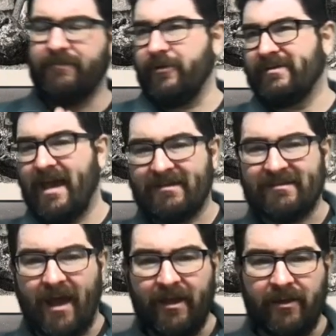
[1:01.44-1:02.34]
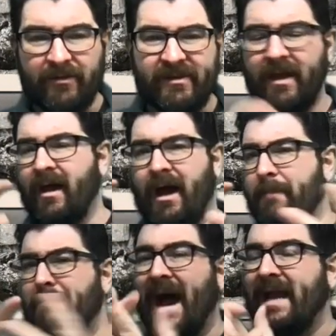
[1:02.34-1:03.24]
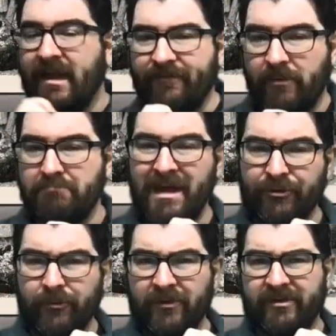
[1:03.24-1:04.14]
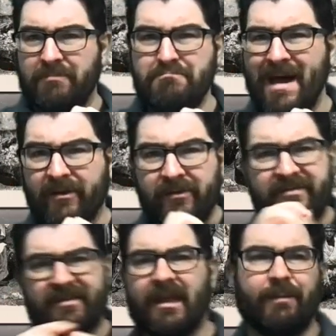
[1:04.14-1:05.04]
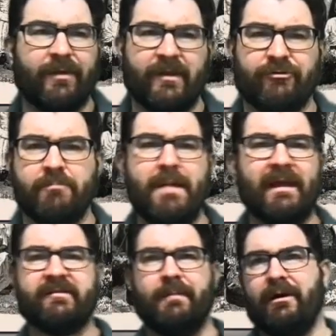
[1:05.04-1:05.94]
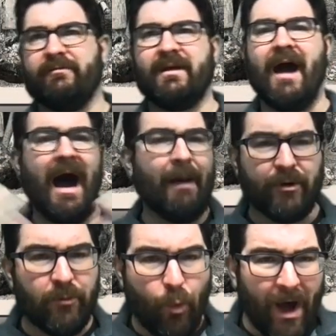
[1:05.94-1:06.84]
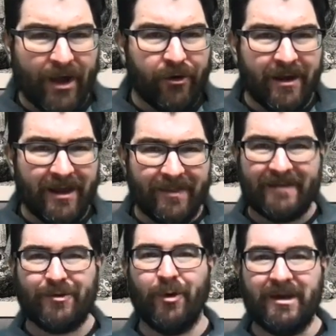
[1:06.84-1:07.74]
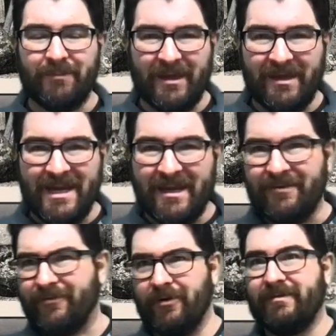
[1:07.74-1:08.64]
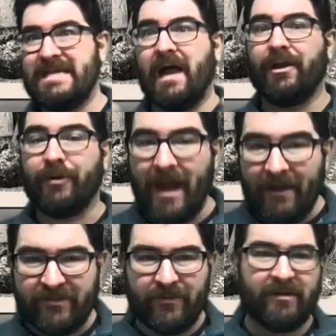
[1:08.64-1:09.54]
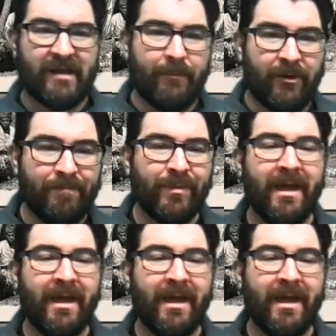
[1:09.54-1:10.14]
for textiles, mining for minerals and metals. Think about the tremendous amount of copper wiring that's going to be needed for telegraphs, for example.